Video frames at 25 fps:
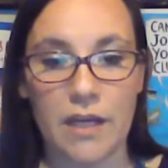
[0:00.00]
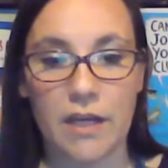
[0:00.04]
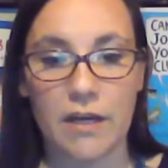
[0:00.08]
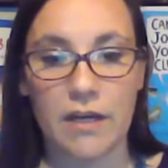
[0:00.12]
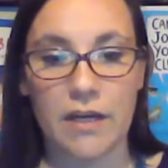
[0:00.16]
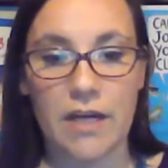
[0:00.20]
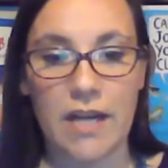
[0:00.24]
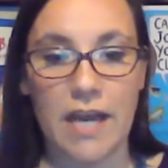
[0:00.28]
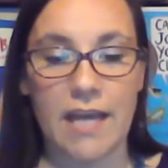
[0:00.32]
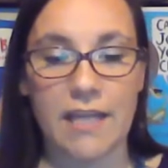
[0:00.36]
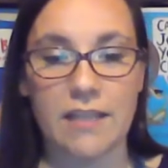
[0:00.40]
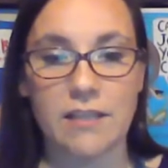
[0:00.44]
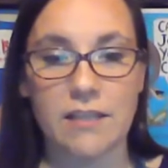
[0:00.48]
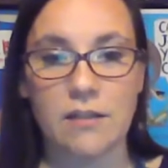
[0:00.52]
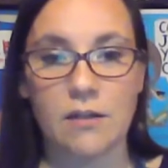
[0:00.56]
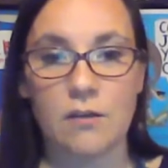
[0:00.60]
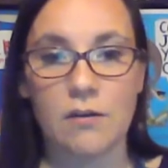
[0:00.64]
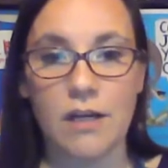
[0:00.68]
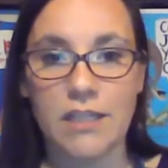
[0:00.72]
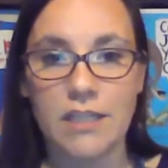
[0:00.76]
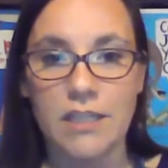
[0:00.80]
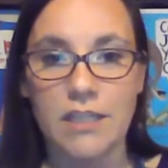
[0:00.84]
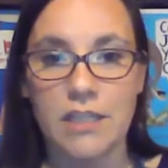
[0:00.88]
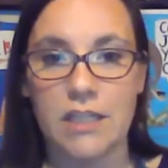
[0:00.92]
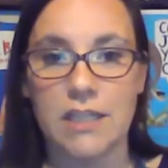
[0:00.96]
here to answer
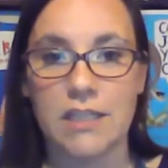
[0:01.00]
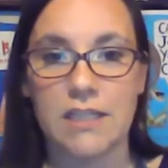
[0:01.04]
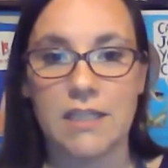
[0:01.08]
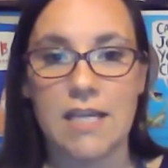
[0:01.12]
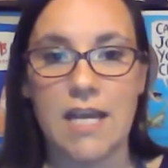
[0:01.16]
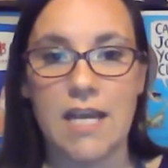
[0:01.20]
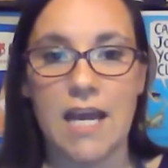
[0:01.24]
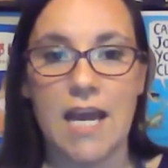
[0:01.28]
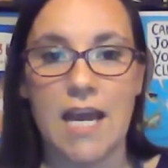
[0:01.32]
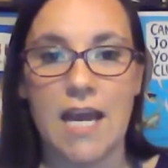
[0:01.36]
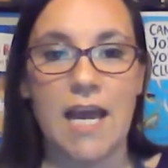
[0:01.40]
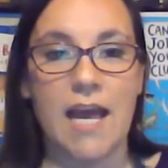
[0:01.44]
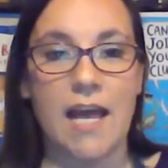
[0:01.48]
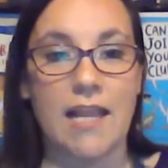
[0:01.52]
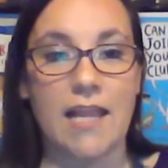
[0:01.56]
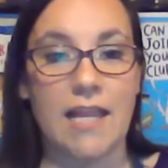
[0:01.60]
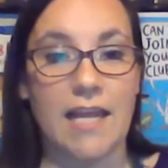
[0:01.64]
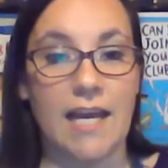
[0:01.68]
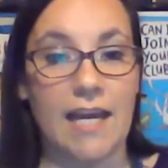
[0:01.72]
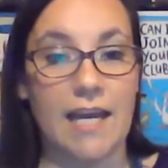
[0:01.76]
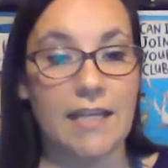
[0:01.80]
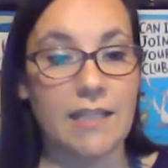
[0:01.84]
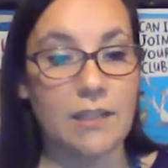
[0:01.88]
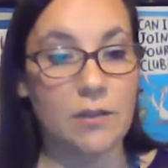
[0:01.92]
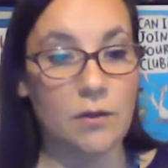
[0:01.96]
questions.
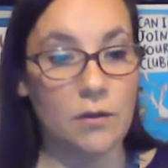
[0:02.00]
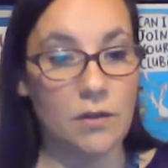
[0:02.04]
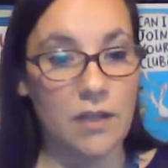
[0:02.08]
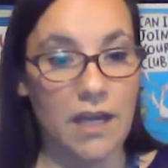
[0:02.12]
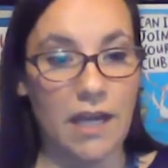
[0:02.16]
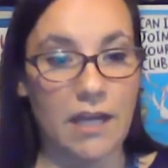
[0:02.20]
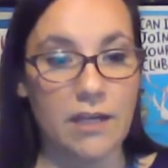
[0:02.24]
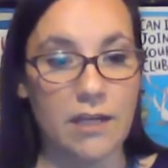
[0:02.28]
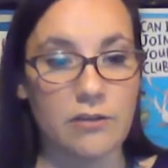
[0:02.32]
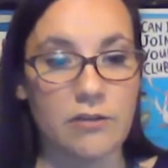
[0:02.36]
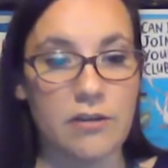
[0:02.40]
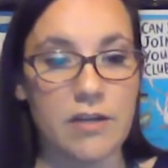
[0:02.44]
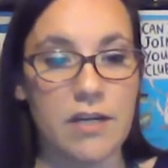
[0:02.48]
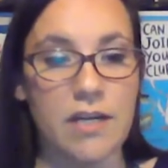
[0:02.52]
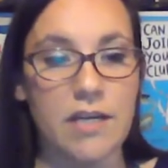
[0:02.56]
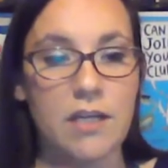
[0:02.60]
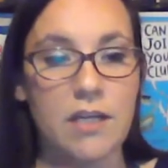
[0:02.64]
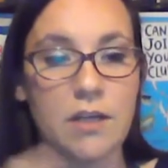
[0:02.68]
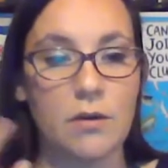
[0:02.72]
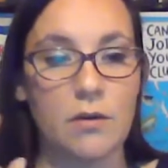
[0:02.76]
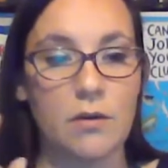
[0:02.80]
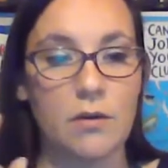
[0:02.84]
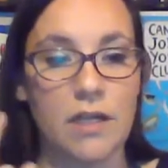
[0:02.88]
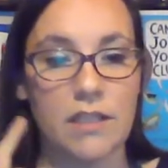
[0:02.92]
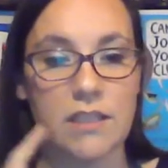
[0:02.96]
Like I told Andrea,
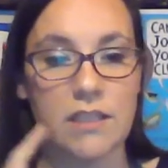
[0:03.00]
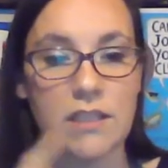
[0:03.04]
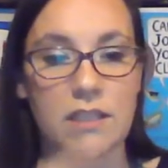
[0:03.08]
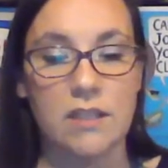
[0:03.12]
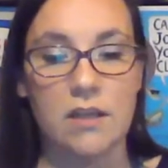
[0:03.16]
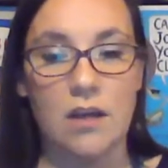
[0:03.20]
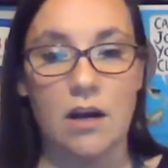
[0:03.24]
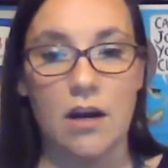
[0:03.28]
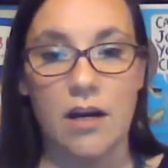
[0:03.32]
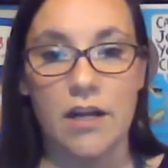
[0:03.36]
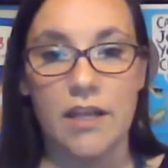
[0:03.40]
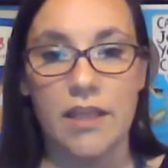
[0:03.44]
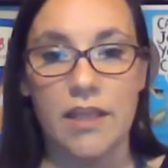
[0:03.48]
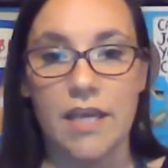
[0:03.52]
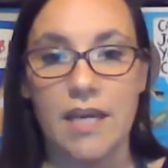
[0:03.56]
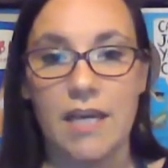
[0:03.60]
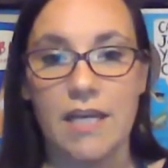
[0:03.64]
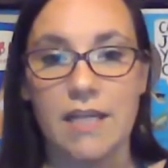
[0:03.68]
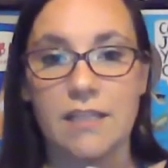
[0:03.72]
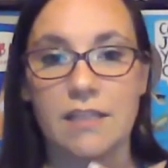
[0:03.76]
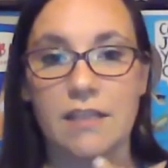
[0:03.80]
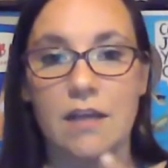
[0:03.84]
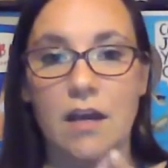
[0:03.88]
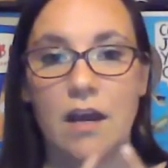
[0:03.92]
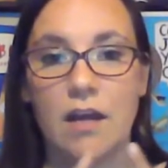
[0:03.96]
you can star
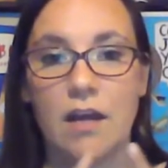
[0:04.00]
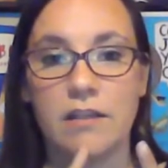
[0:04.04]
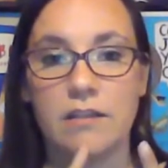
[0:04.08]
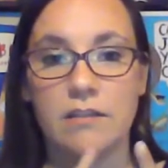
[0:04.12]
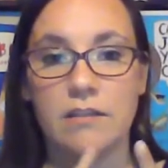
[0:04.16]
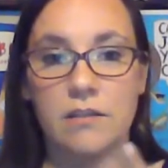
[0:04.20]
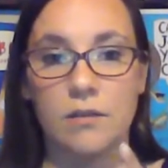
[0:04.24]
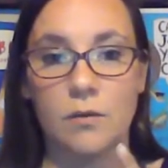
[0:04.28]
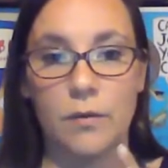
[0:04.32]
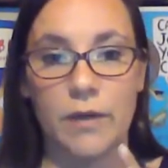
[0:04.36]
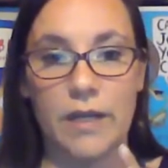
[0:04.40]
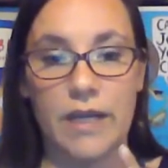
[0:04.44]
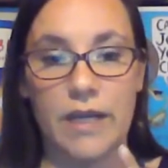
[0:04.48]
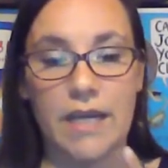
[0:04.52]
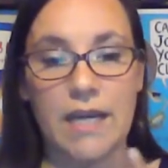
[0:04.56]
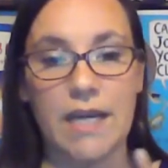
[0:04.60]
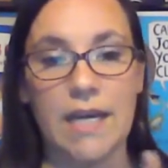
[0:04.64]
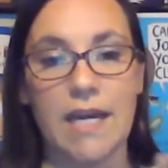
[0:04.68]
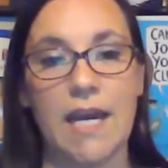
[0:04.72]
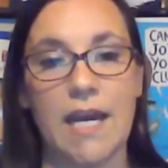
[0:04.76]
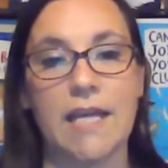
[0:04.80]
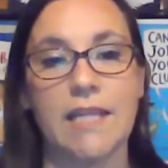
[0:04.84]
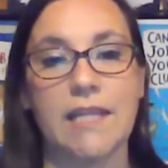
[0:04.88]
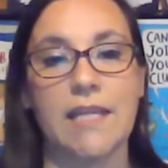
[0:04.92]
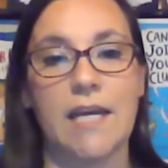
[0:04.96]
things on
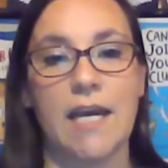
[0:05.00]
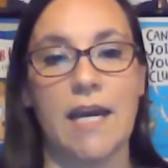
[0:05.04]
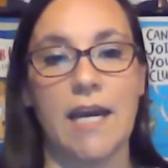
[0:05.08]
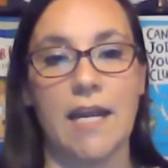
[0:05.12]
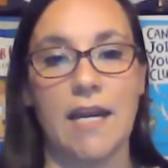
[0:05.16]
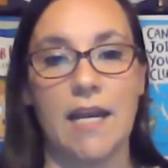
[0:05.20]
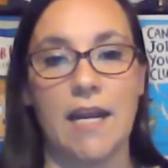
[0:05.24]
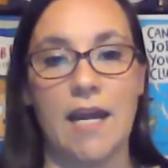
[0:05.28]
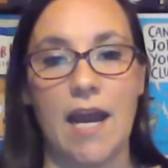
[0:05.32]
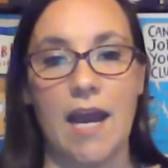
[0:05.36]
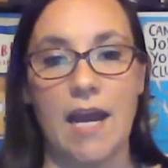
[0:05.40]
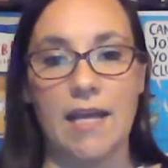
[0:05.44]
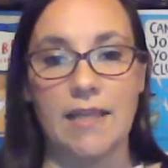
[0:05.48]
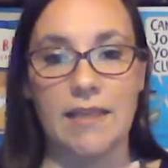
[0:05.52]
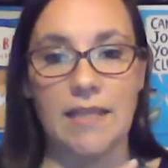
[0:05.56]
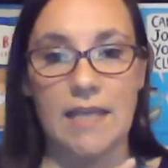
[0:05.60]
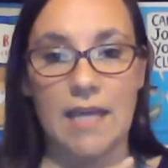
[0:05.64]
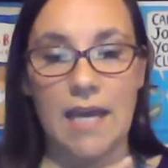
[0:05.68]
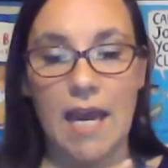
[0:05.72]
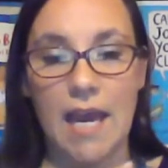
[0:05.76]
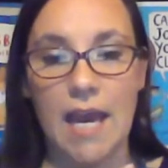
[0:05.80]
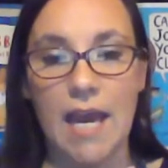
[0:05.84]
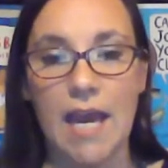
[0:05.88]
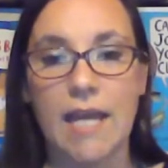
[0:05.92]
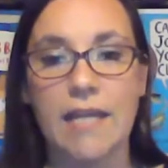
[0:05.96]
Squee, and then at
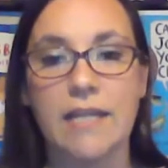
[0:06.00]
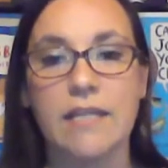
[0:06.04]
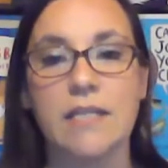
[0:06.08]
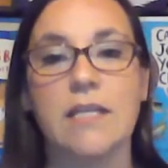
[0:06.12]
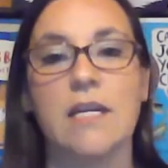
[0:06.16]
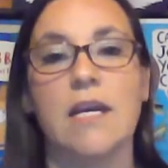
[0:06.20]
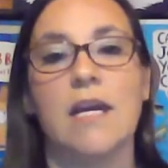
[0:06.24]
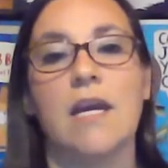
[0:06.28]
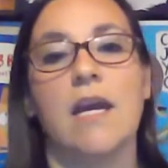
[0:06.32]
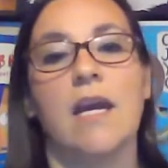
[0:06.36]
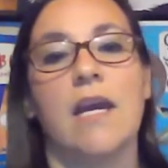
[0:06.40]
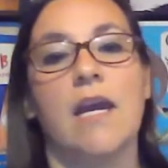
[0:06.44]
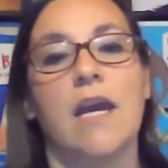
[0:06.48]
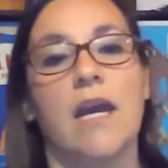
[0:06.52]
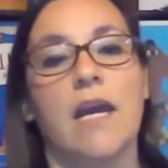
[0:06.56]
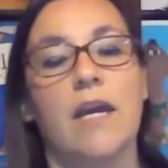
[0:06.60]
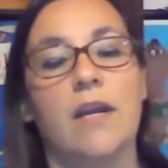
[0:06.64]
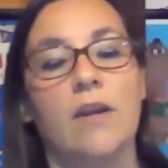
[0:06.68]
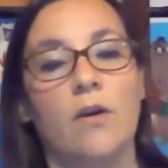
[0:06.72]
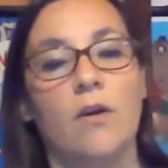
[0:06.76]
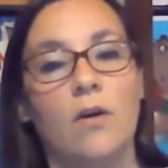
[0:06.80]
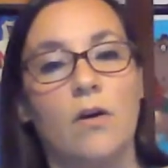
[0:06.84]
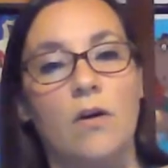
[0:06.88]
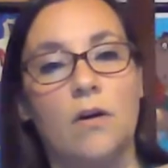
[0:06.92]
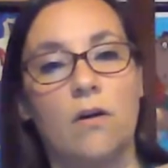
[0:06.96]
the end,
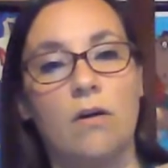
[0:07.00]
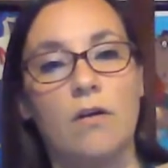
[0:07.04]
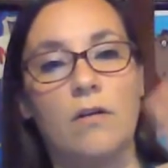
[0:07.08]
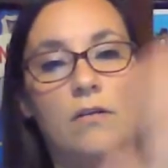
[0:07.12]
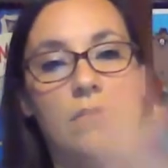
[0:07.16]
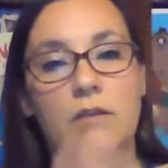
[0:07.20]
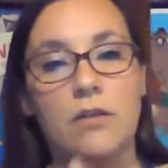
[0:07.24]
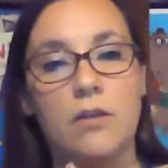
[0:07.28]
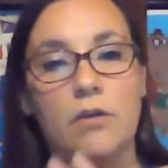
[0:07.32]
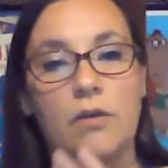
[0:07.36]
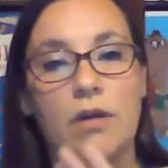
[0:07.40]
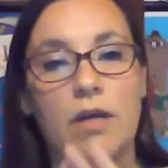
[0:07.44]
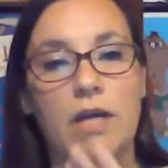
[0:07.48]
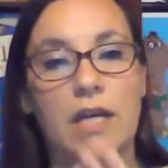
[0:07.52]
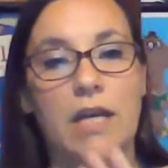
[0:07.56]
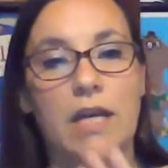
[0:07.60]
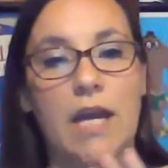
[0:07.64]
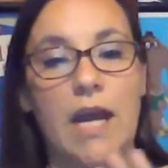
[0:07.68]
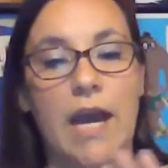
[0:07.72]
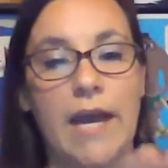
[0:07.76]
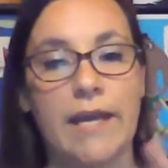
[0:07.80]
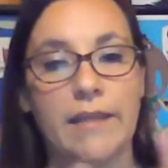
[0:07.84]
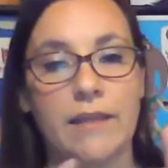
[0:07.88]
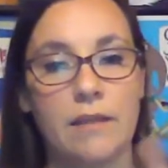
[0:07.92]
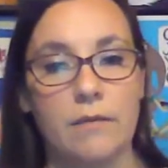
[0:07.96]
you can
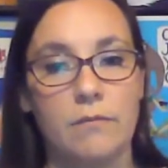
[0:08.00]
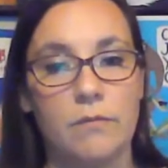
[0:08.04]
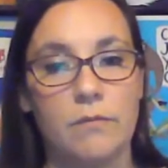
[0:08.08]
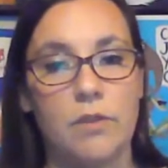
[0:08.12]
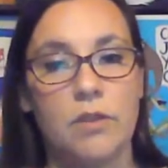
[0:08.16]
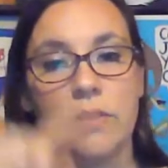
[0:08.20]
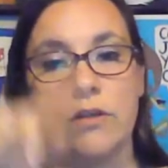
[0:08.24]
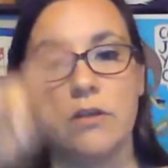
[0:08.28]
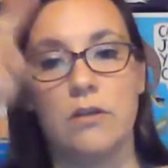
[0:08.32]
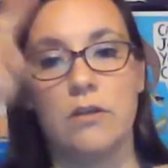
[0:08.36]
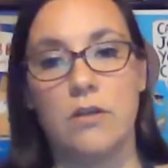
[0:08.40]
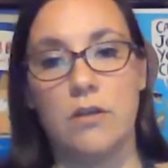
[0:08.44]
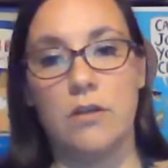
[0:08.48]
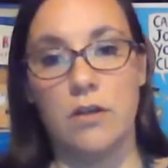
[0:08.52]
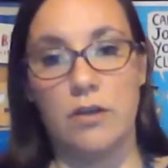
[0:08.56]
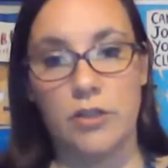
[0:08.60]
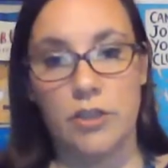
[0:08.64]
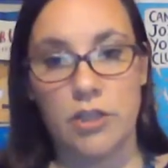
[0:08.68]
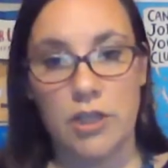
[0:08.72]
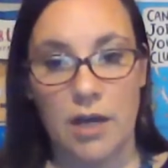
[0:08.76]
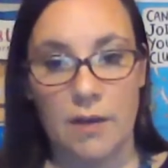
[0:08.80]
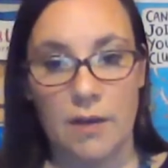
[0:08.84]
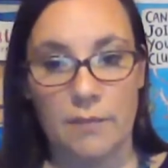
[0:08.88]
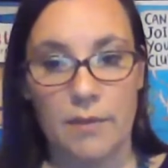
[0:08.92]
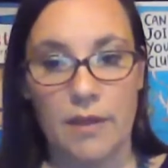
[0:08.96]
add them to your
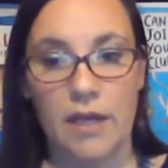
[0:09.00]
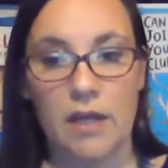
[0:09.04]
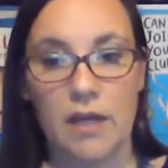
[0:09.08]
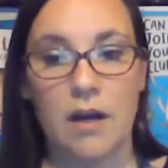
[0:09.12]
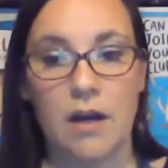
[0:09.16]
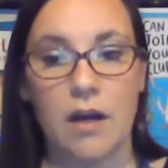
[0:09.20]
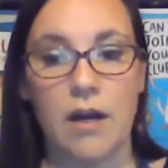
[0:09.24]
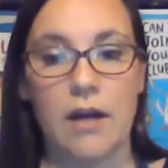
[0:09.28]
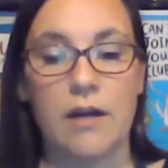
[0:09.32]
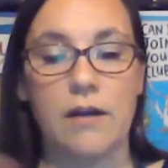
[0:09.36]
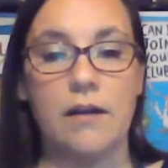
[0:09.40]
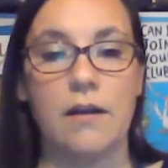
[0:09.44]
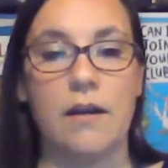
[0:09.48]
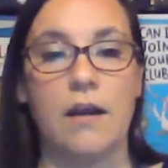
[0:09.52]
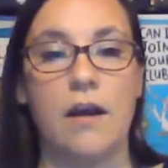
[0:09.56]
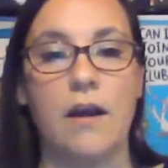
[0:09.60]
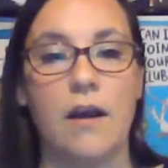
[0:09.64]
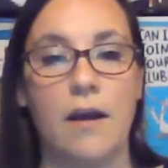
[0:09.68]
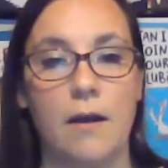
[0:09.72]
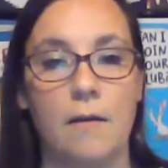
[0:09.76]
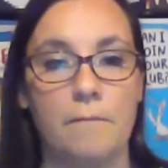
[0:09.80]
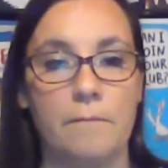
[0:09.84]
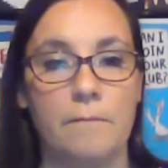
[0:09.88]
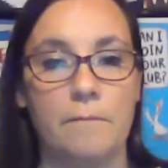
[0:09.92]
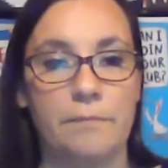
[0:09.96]
shopping cart
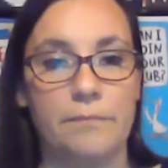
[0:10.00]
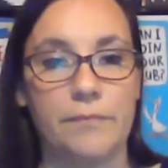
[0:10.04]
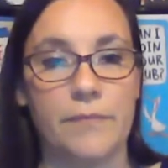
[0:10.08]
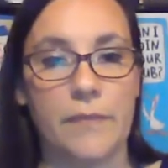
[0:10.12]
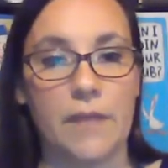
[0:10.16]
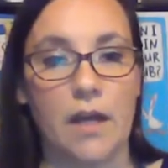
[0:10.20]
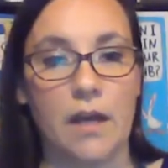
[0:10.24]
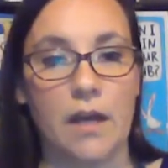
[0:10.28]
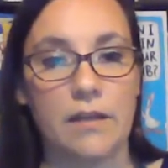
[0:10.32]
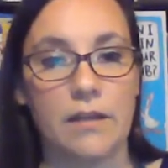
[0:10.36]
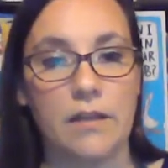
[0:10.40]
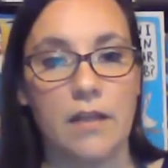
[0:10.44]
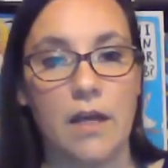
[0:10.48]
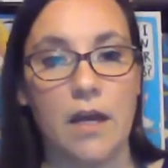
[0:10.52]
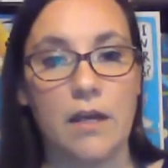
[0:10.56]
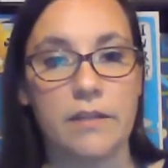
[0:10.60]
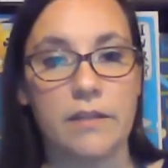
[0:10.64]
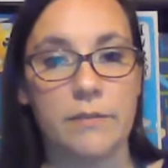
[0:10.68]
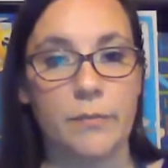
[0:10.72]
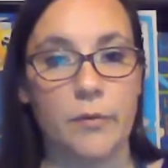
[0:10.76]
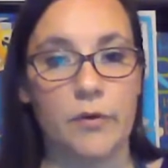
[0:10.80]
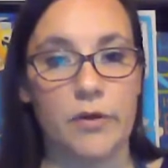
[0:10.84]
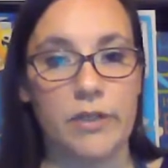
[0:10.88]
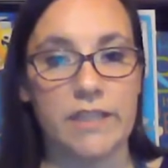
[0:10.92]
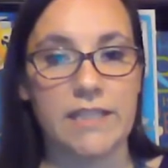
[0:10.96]
on the
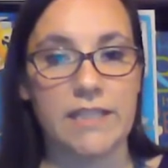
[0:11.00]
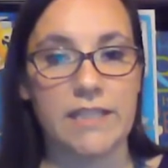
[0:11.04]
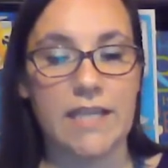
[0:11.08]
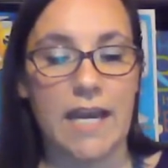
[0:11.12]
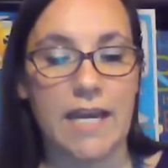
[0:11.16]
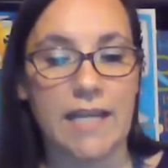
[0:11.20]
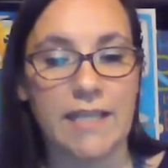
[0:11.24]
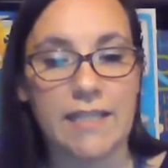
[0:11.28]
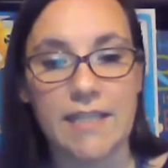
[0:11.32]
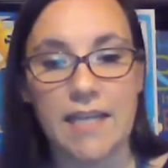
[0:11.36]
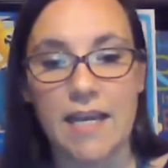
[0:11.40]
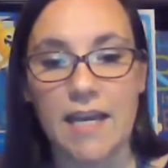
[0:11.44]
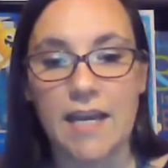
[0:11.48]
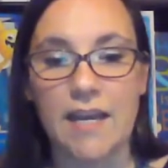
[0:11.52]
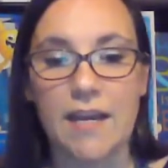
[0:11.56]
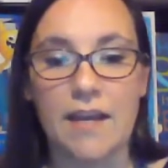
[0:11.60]
Usborne site.